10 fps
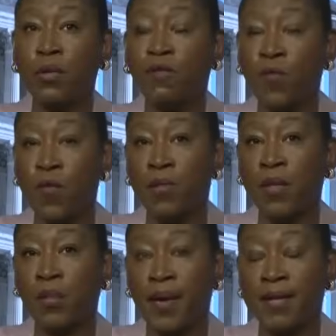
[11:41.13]
inform
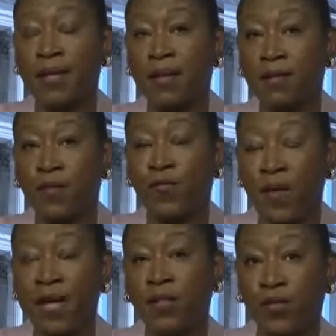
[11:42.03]
the present
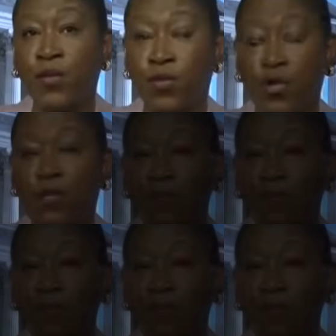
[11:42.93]
and the future.